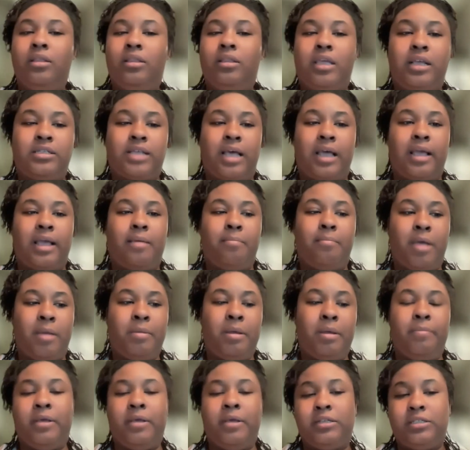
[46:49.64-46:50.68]
things like
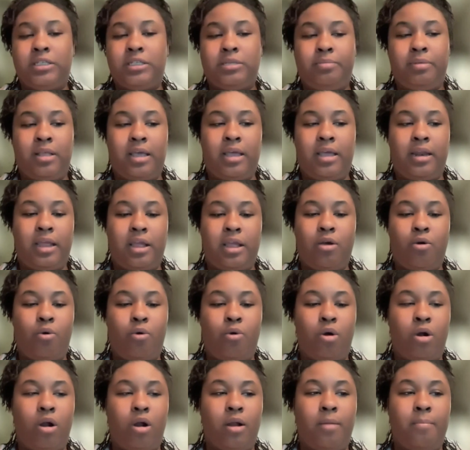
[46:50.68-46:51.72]
maybe business planning,
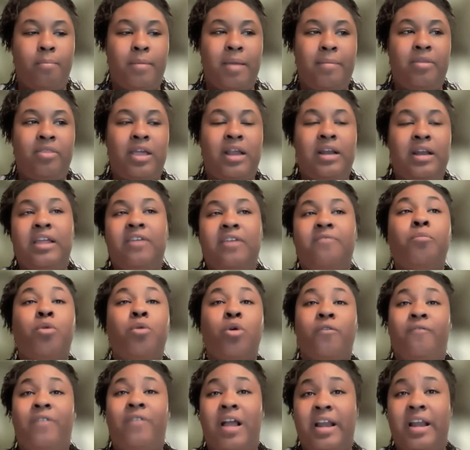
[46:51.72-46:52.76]
or maybe they need
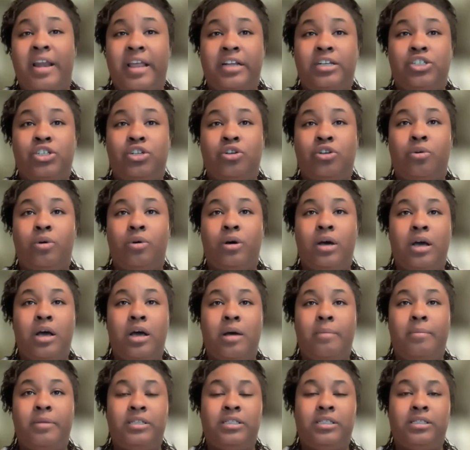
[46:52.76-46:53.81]
more financial
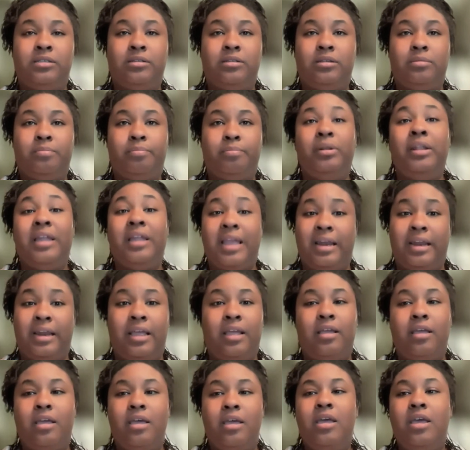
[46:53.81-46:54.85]

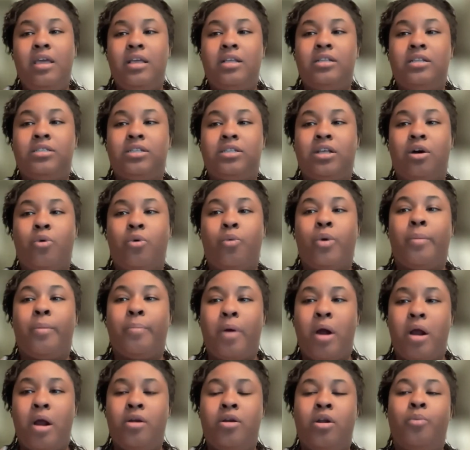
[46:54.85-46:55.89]
planning. And so we're
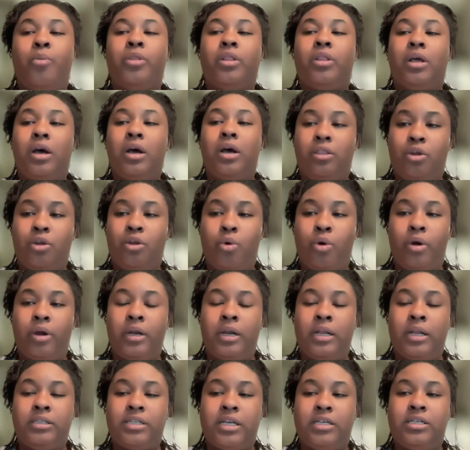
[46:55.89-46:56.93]
partnering with other
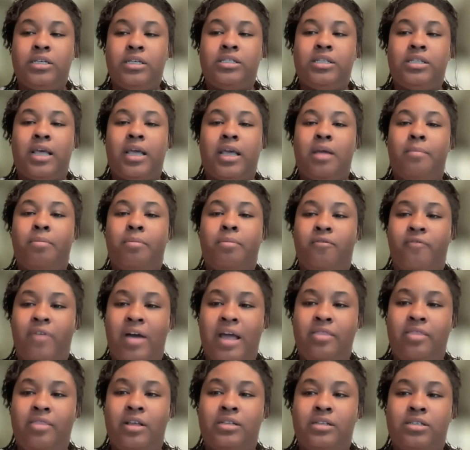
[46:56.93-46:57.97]
organizations that can
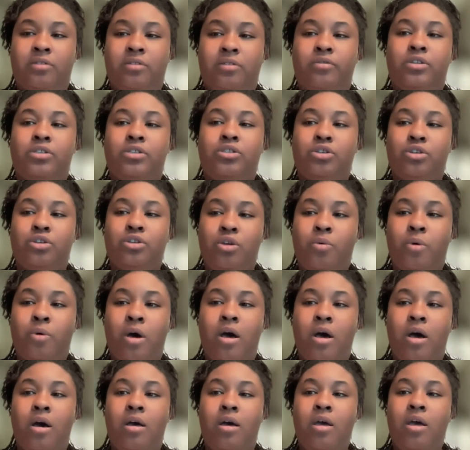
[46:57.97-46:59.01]
provide that service to you
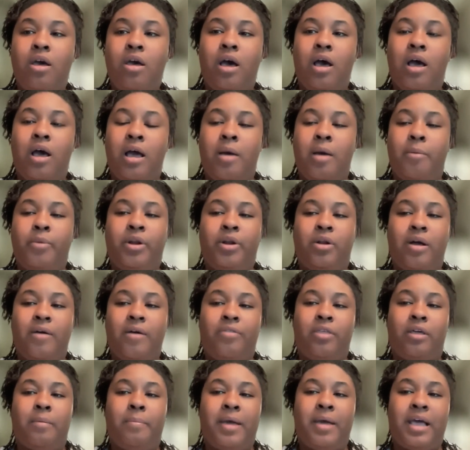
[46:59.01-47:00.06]
all. We don't
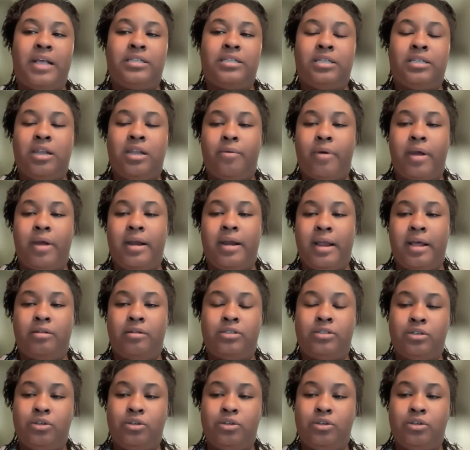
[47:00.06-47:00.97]
have the capacity right now